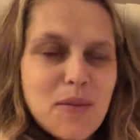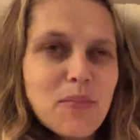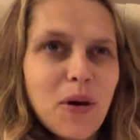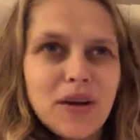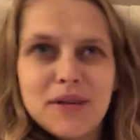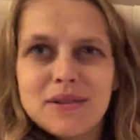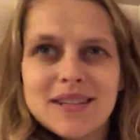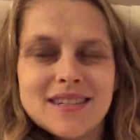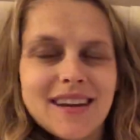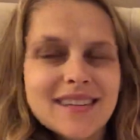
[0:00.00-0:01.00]
Bodhi
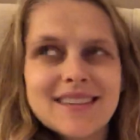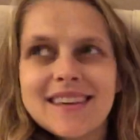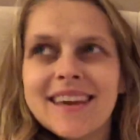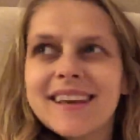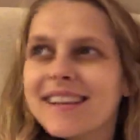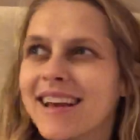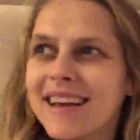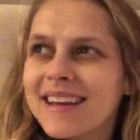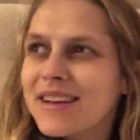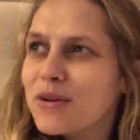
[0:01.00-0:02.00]
was just
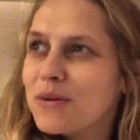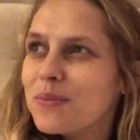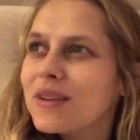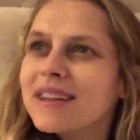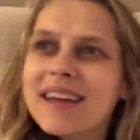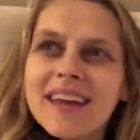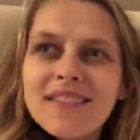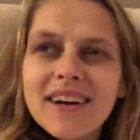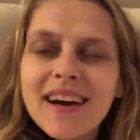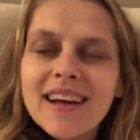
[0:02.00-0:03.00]
giggling and he couldn't
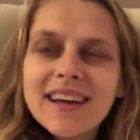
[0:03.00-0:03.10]
believe it,